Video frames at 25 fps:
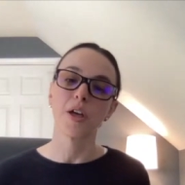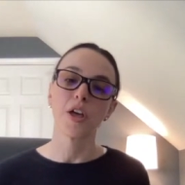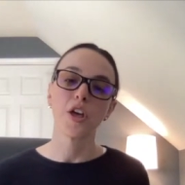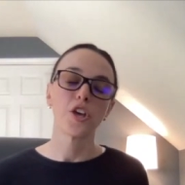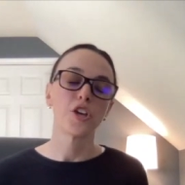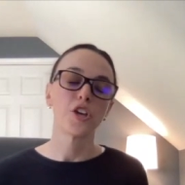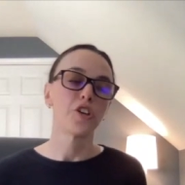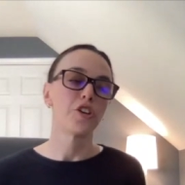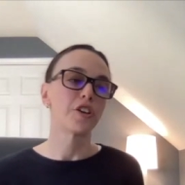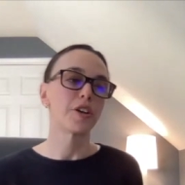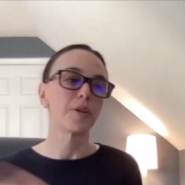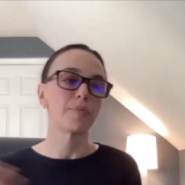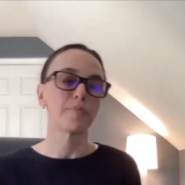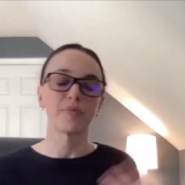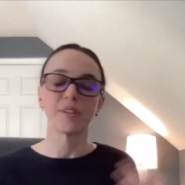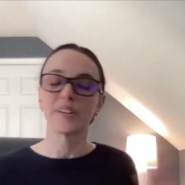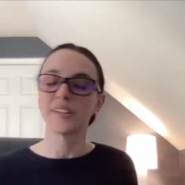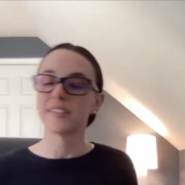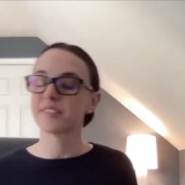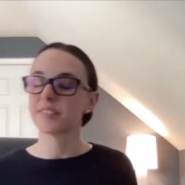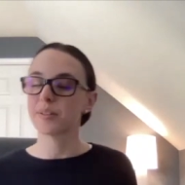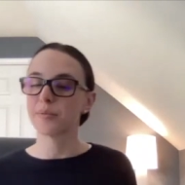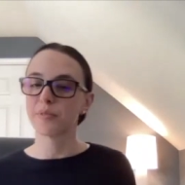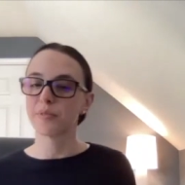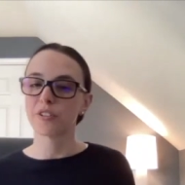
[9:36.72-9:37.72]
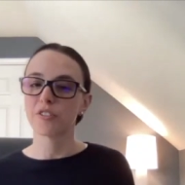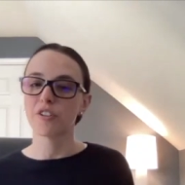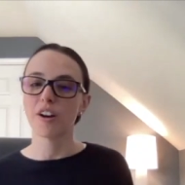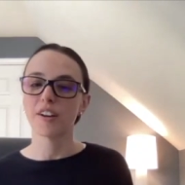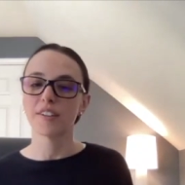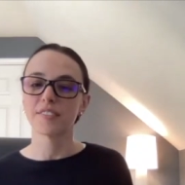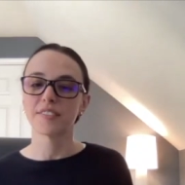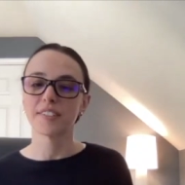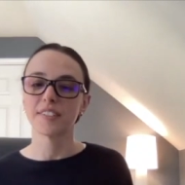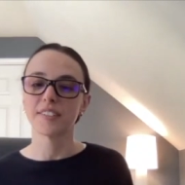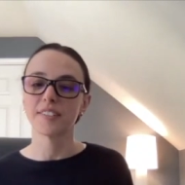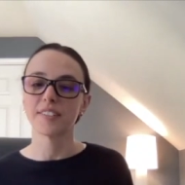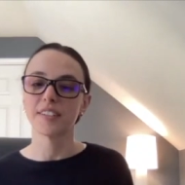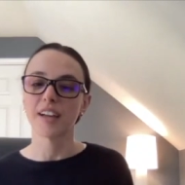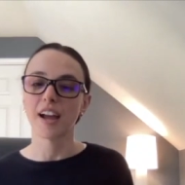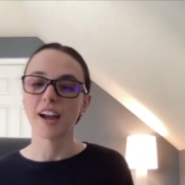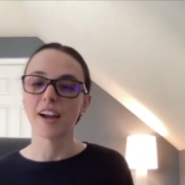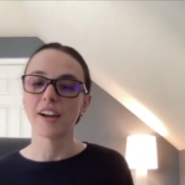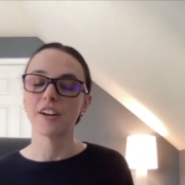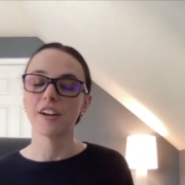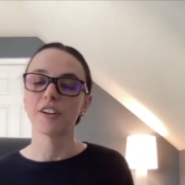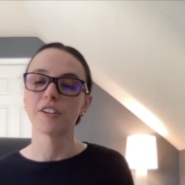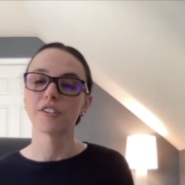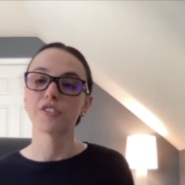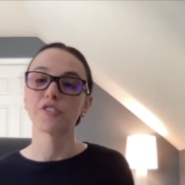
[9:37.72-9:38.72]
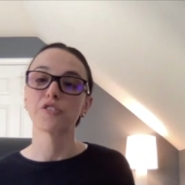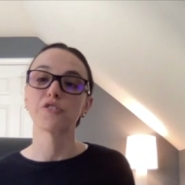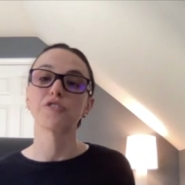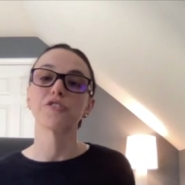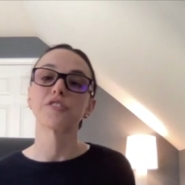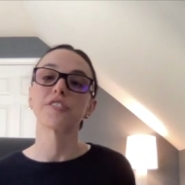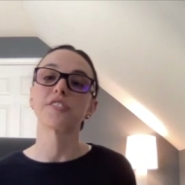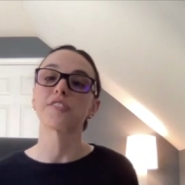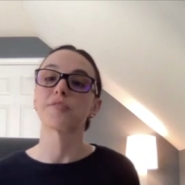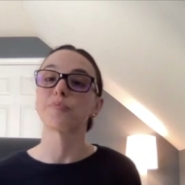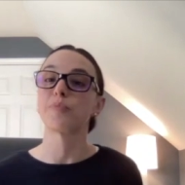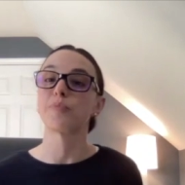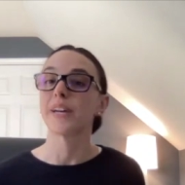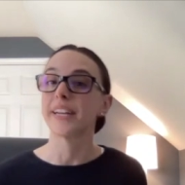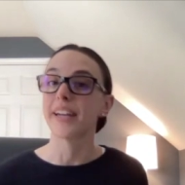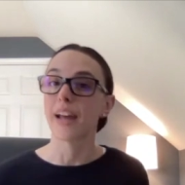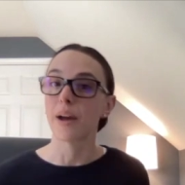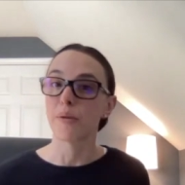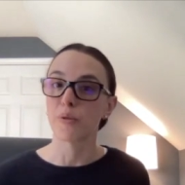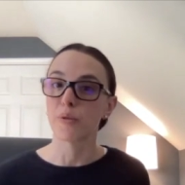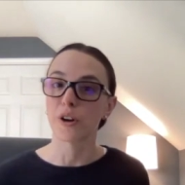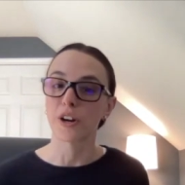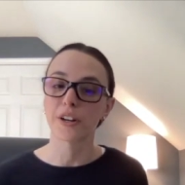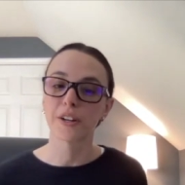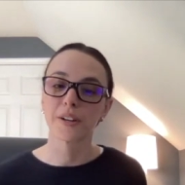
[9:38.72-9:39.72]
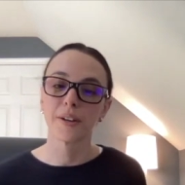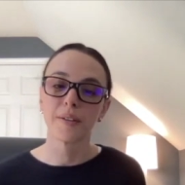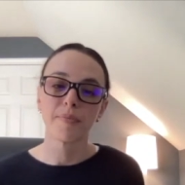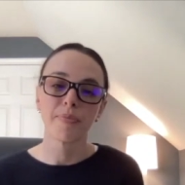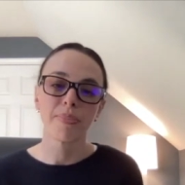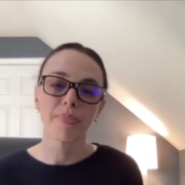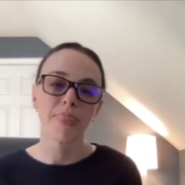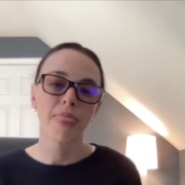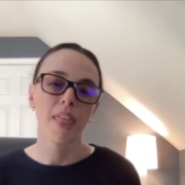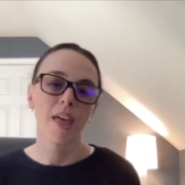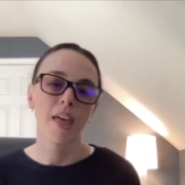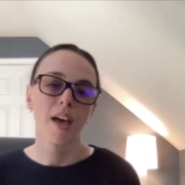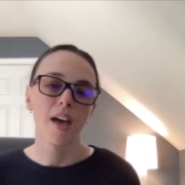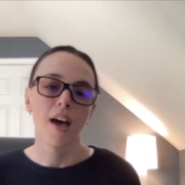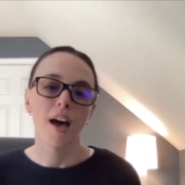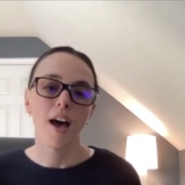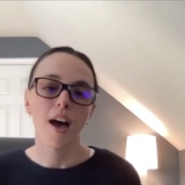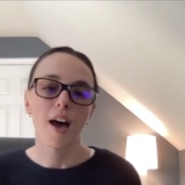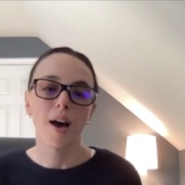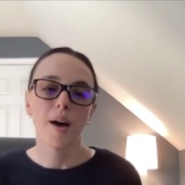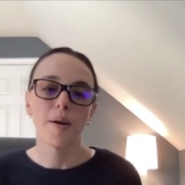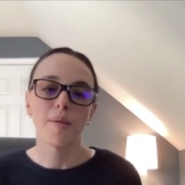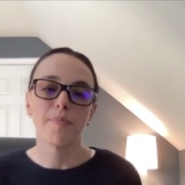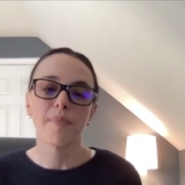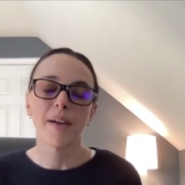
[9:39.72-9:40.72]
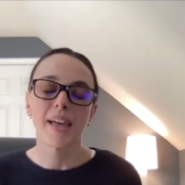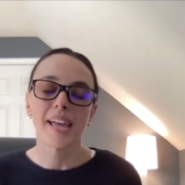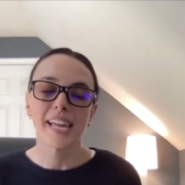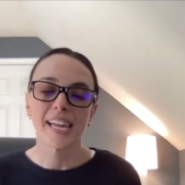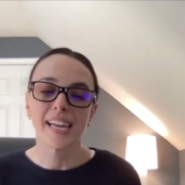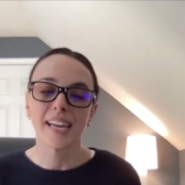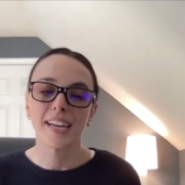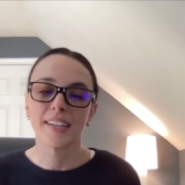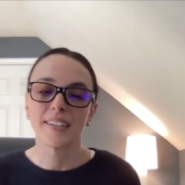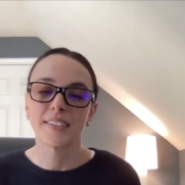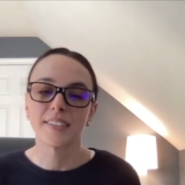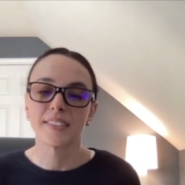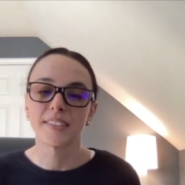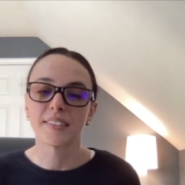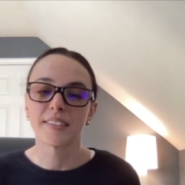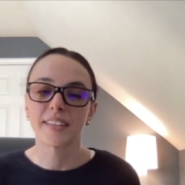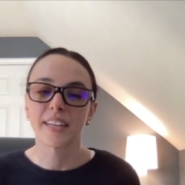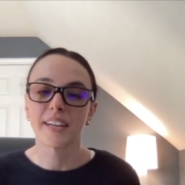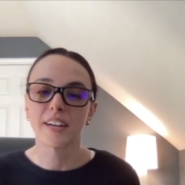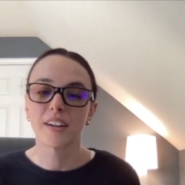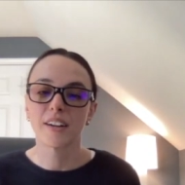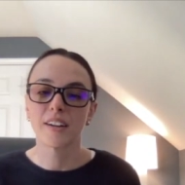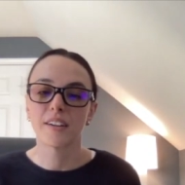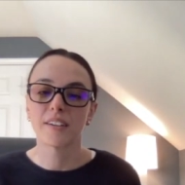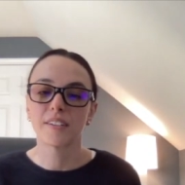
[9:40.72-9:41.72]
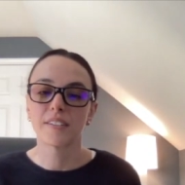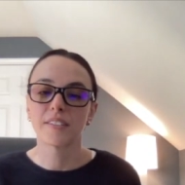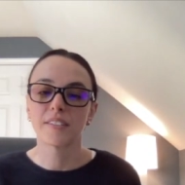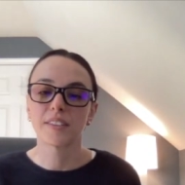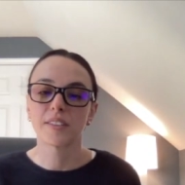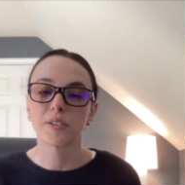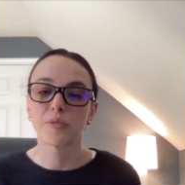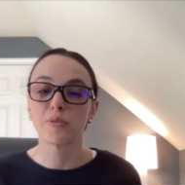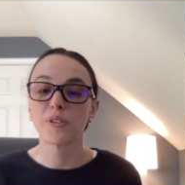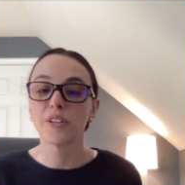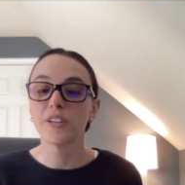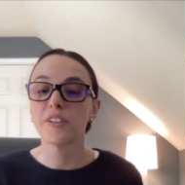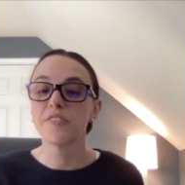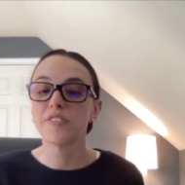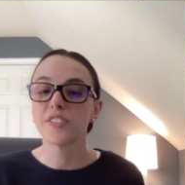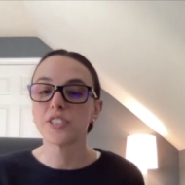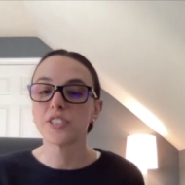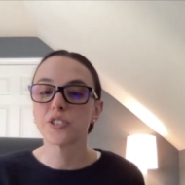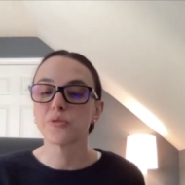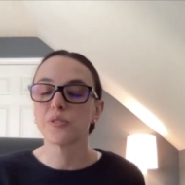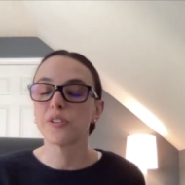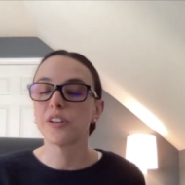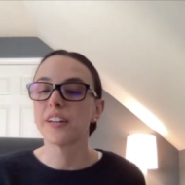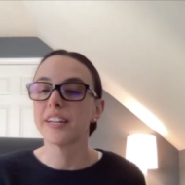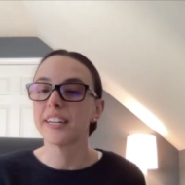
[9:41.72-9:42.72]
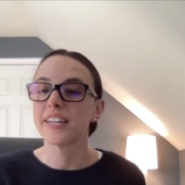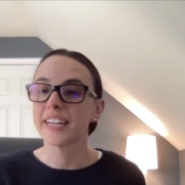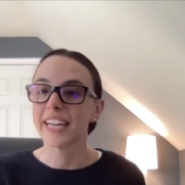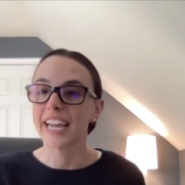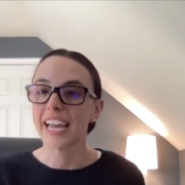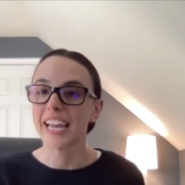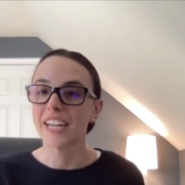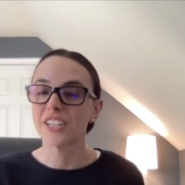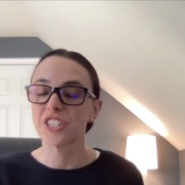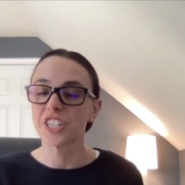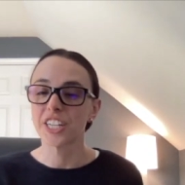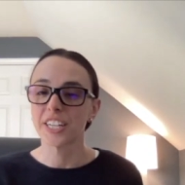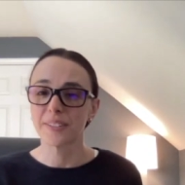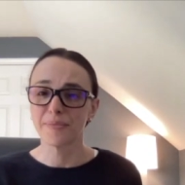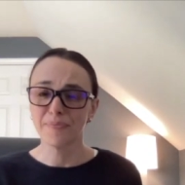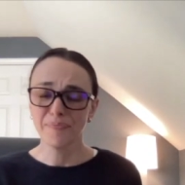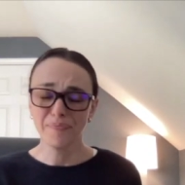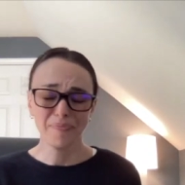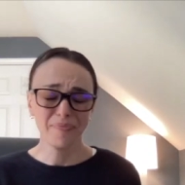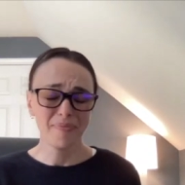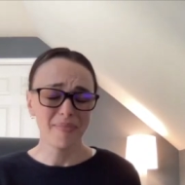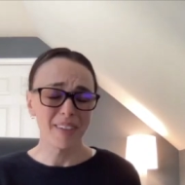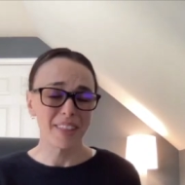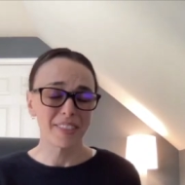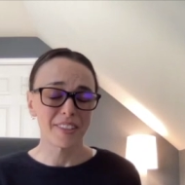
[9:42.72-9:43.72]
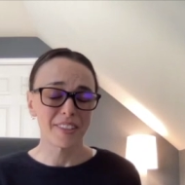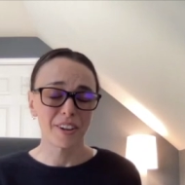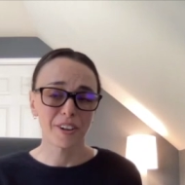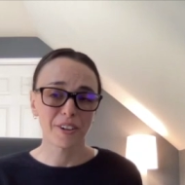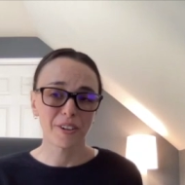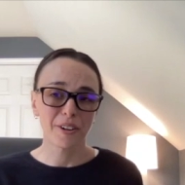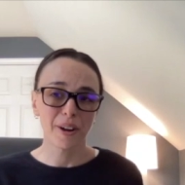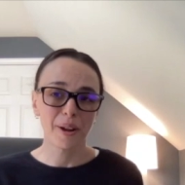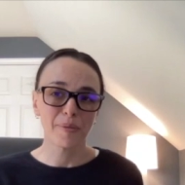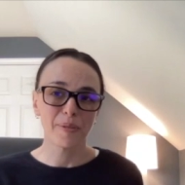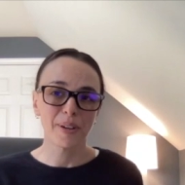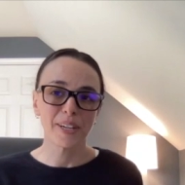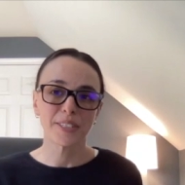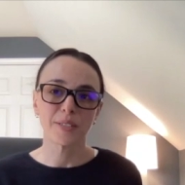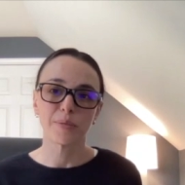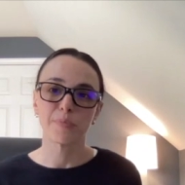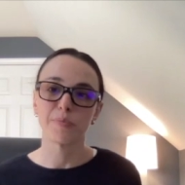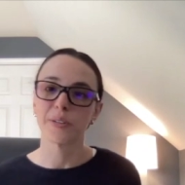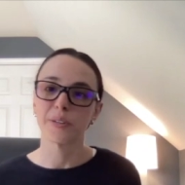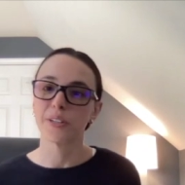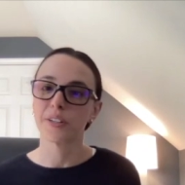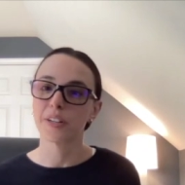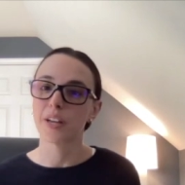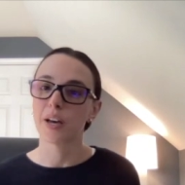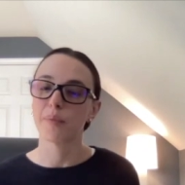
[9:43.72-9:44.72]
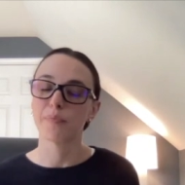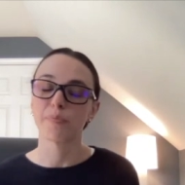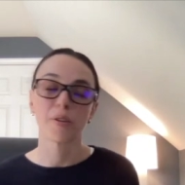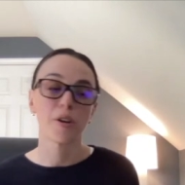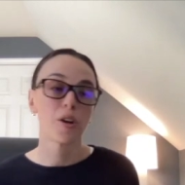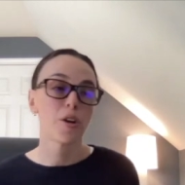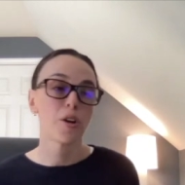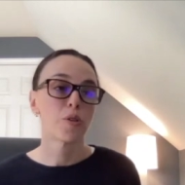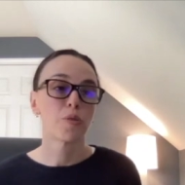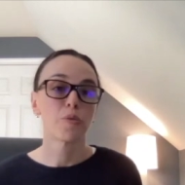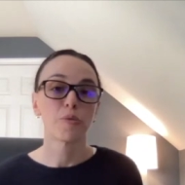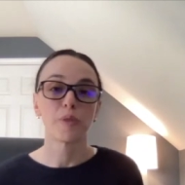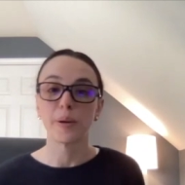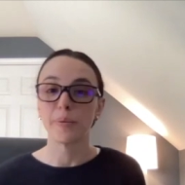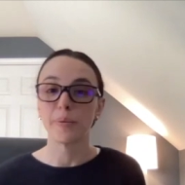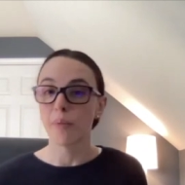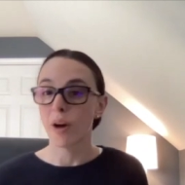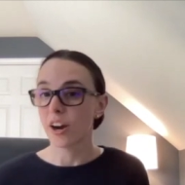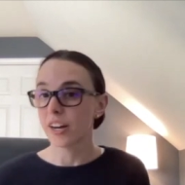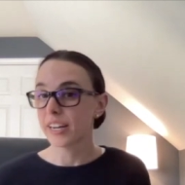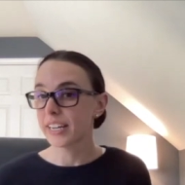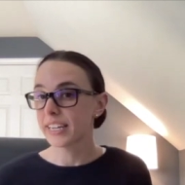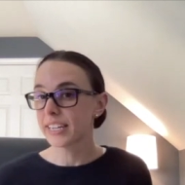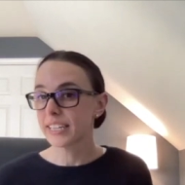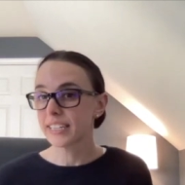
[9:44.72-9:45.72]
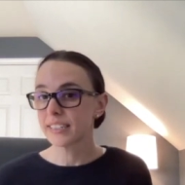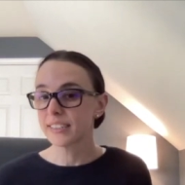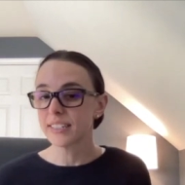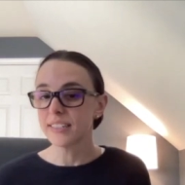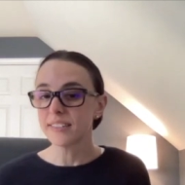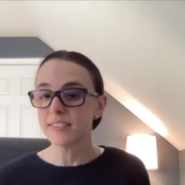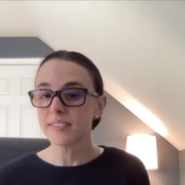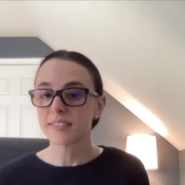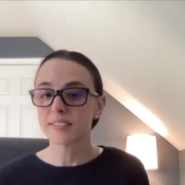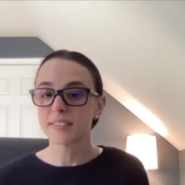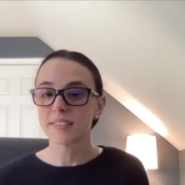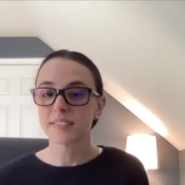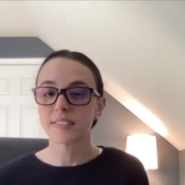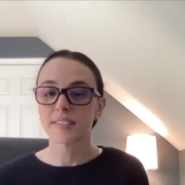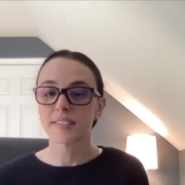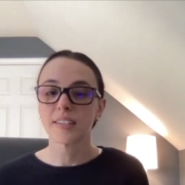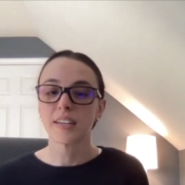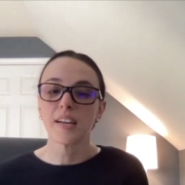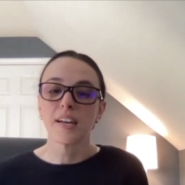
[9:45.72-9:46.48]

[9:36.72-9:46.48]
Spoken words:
You can place them across an entire Google display network. And they're really visual and engaging, and they're a great way to build up remarketing lists.